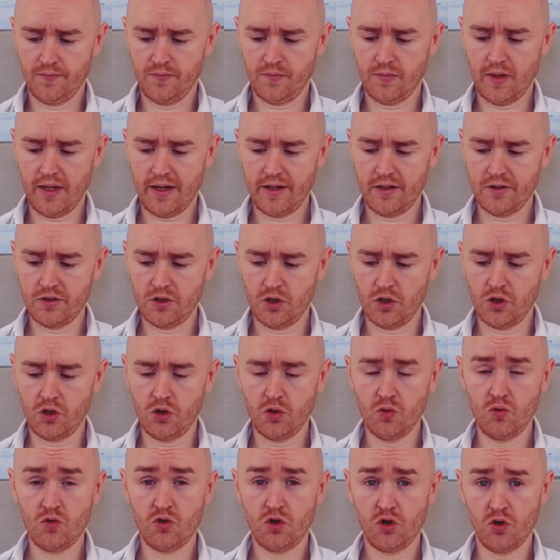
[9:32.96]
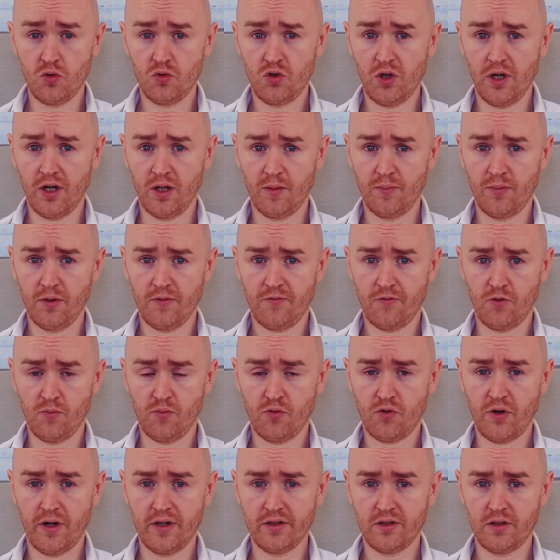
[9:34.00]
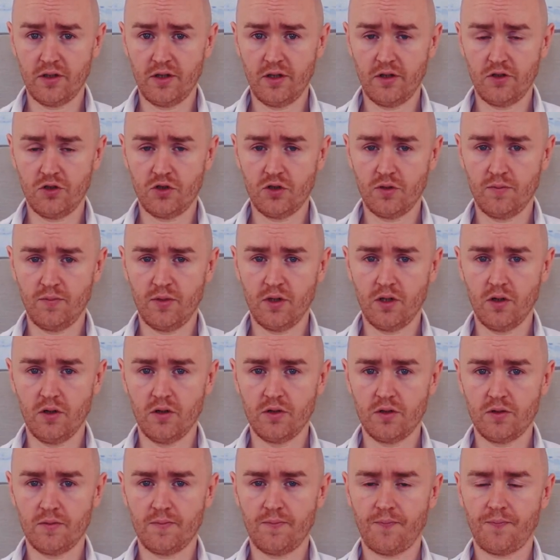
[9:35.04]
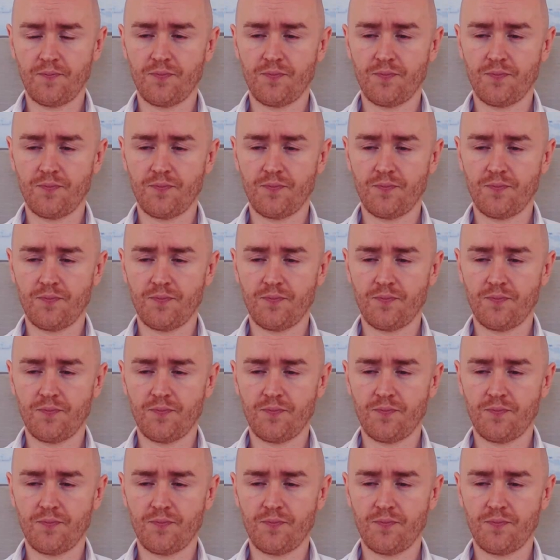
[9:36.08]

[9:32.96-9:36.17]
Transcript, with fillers: That is a huge, huge help for procrastination because